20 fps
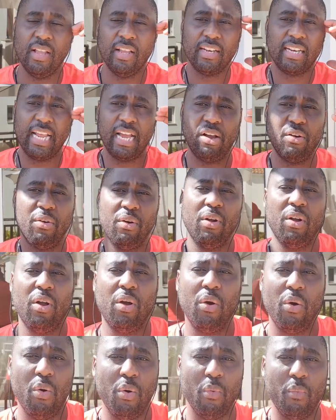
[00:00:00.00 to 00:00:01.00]
Now,
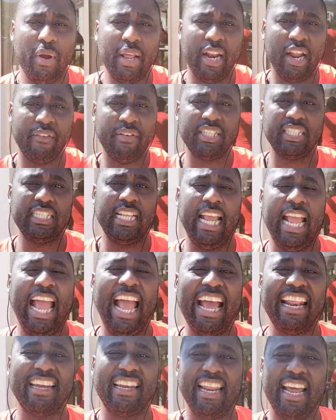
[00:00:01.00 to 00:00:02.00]
when I originally
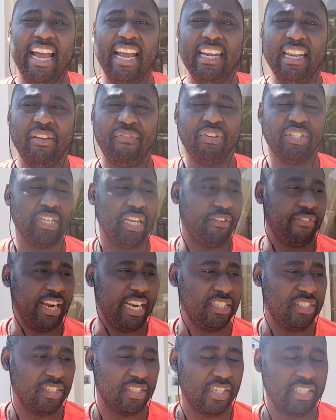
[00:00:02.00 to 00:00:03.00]
had the idea for
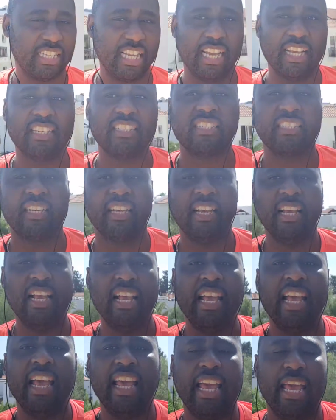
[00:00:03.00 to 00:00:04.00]
Generation Success,
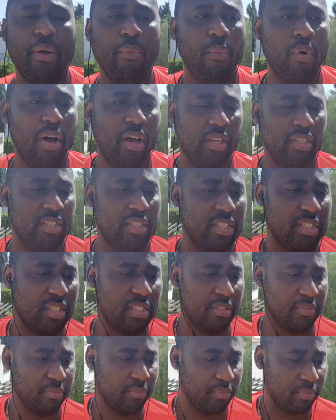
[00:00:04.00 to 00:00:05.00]
it
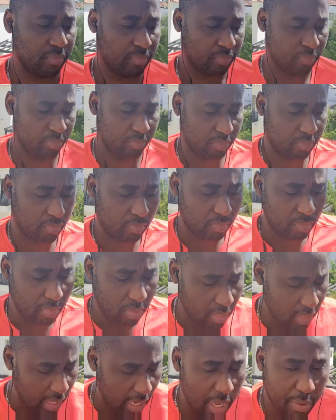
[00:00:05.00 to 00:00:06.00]
was
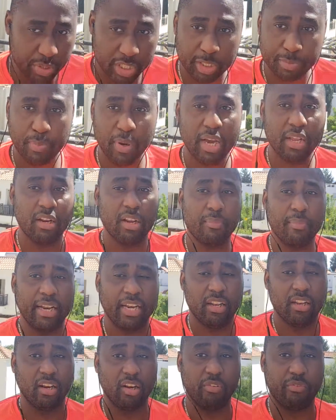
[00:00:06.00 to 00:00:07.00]
it was spurred on by
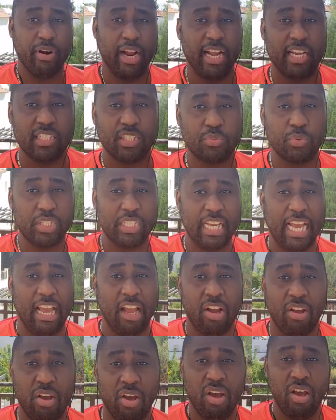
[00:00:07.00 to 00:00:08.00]
the London Riots, which
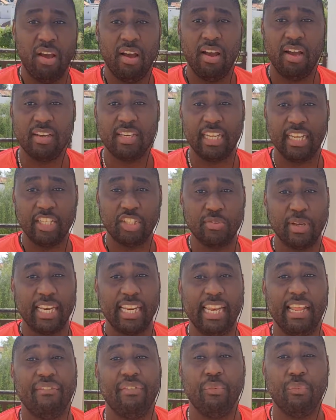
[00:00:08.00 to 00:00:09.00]
occurred in
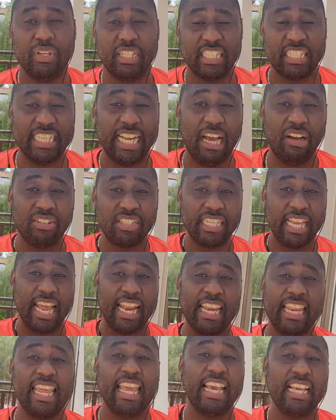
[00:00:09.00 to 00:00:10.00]
2011, which is now
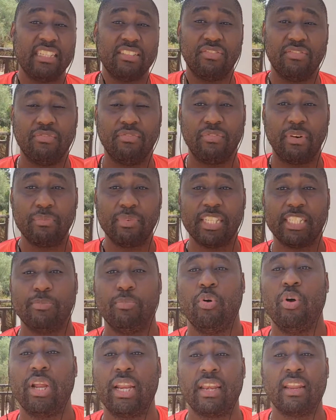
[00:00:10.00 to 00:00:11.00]
10 years from this
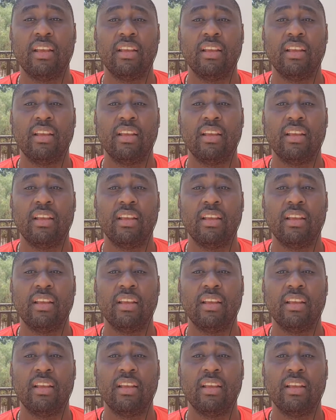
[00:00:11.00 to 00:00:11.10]
point.